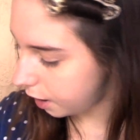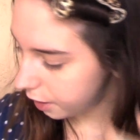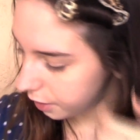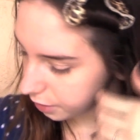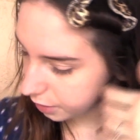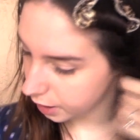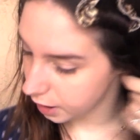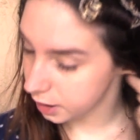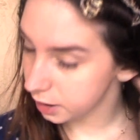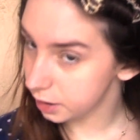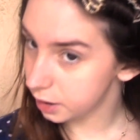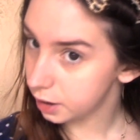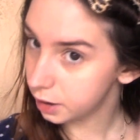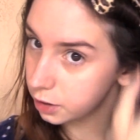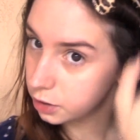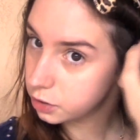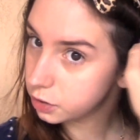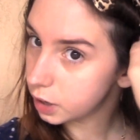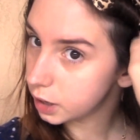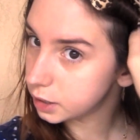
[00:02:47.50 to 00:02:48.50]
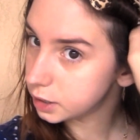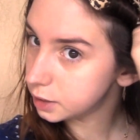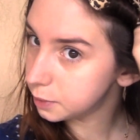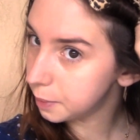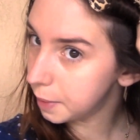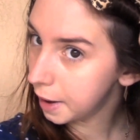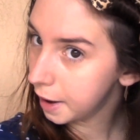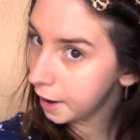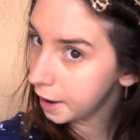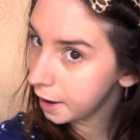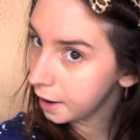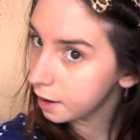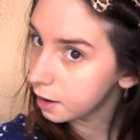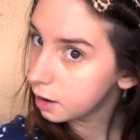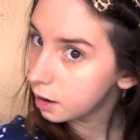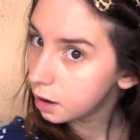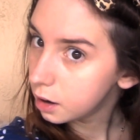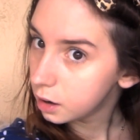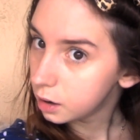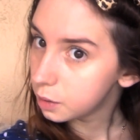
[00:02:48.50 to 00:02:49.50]
And then the Tresemme
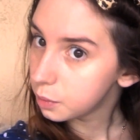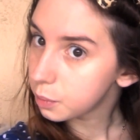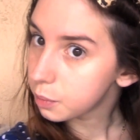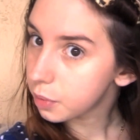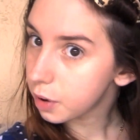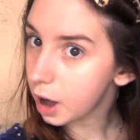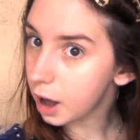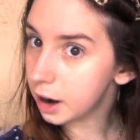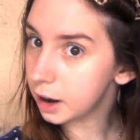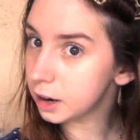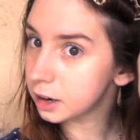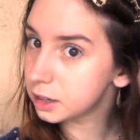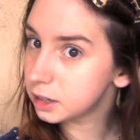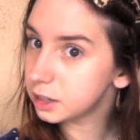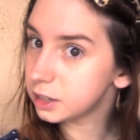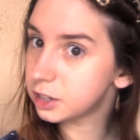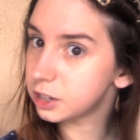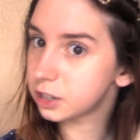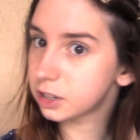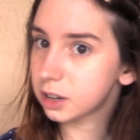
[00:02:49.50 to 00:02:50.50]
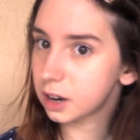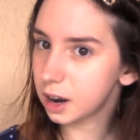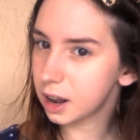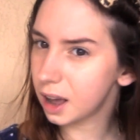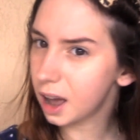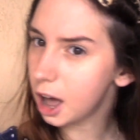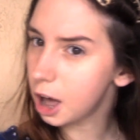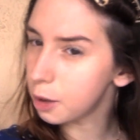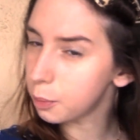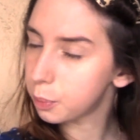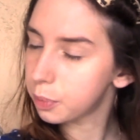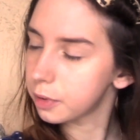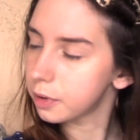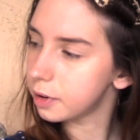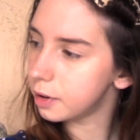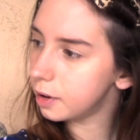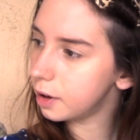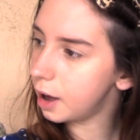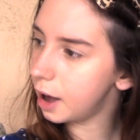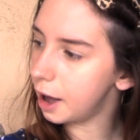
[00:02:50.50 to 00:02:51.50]
product is just going to help,
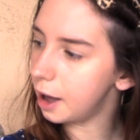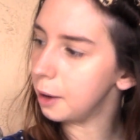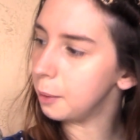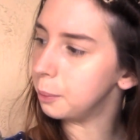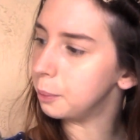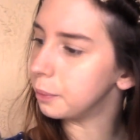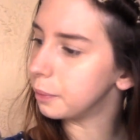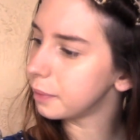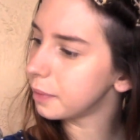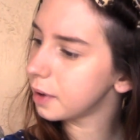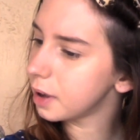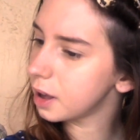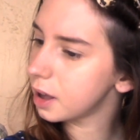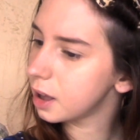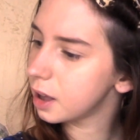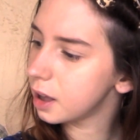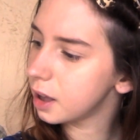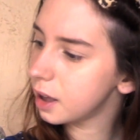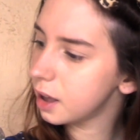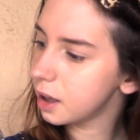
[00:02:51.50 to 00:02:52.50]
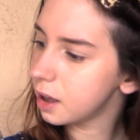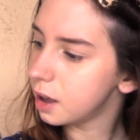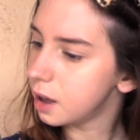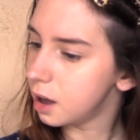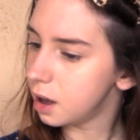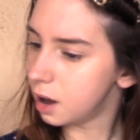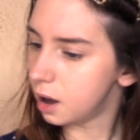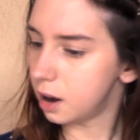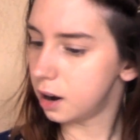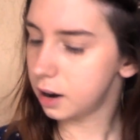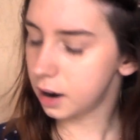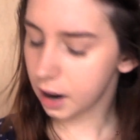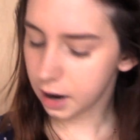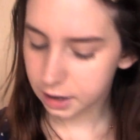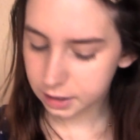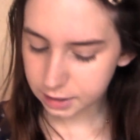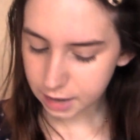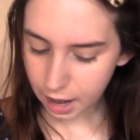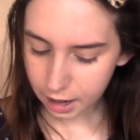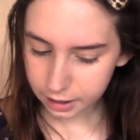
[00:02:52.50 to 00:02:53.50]
not
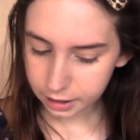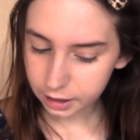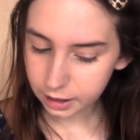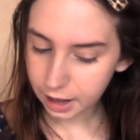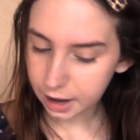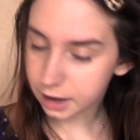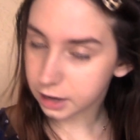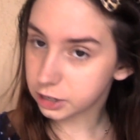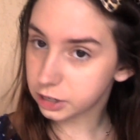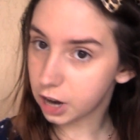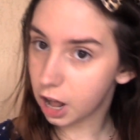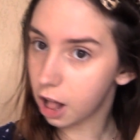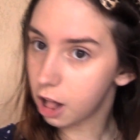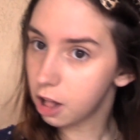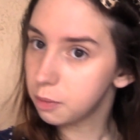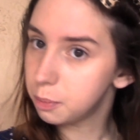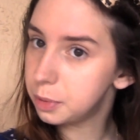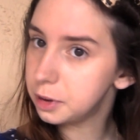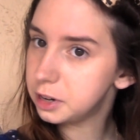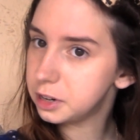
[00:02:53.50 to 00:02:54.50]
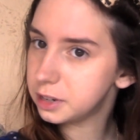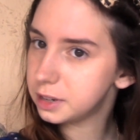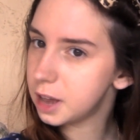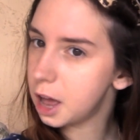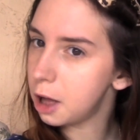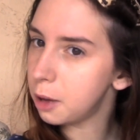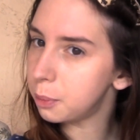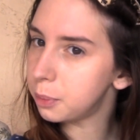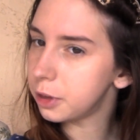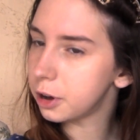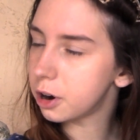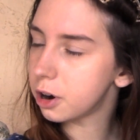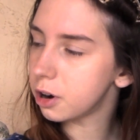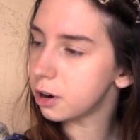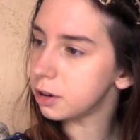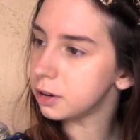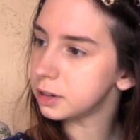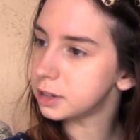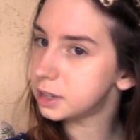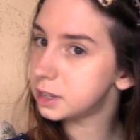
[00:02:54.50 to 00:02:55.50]
exactly like a gel, but just help the
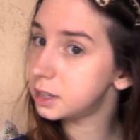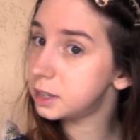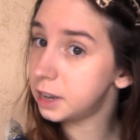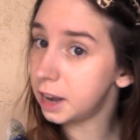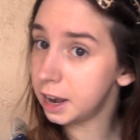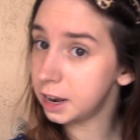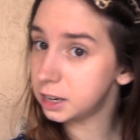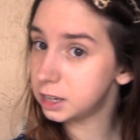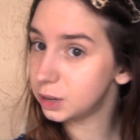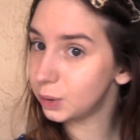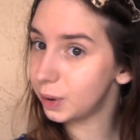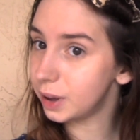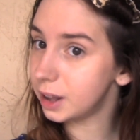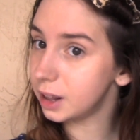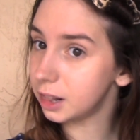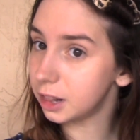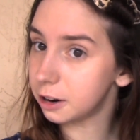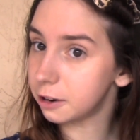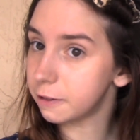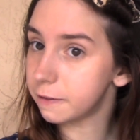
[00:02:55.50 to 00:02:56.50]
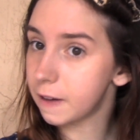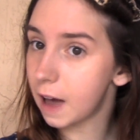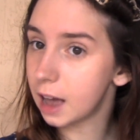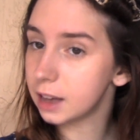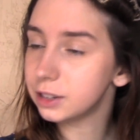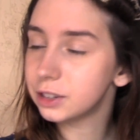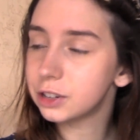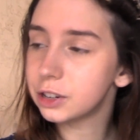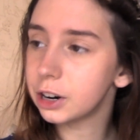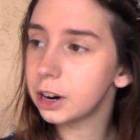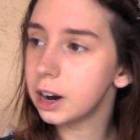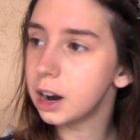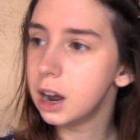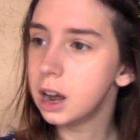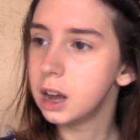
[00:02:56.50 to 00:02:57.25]
curls take to it a little faster.